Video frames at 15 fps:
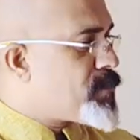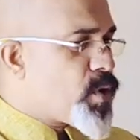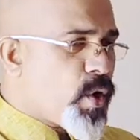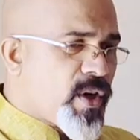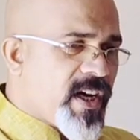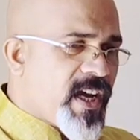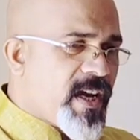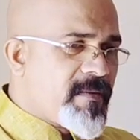
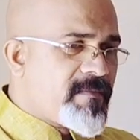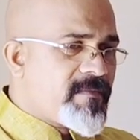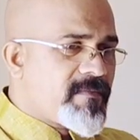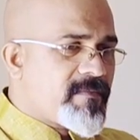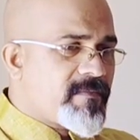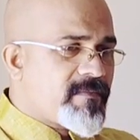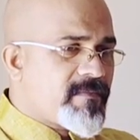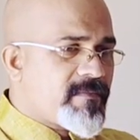
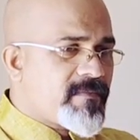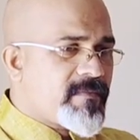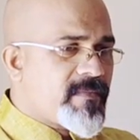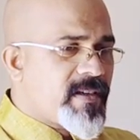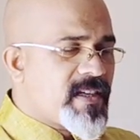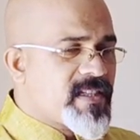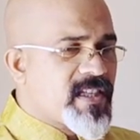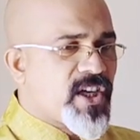Program
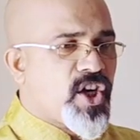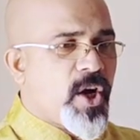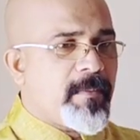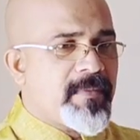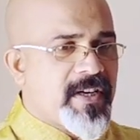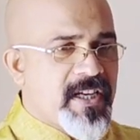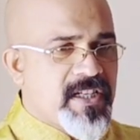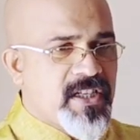is a
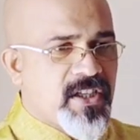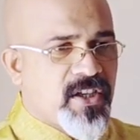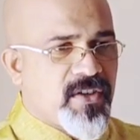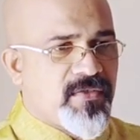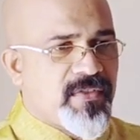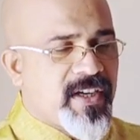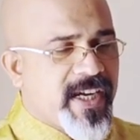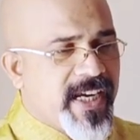combination
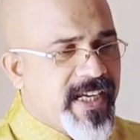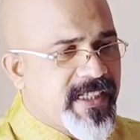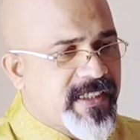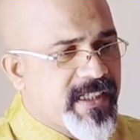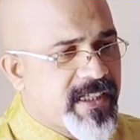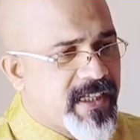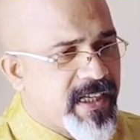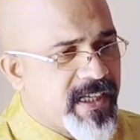of
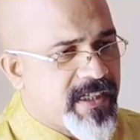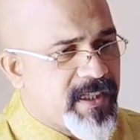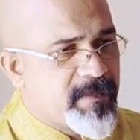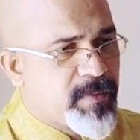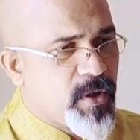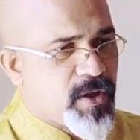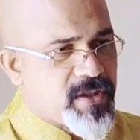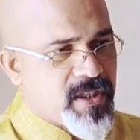
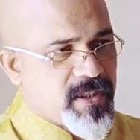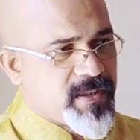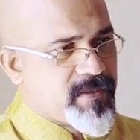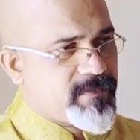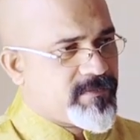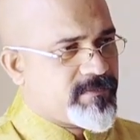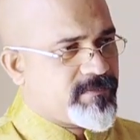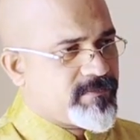interrelated
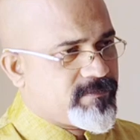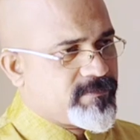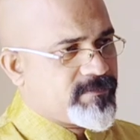projects.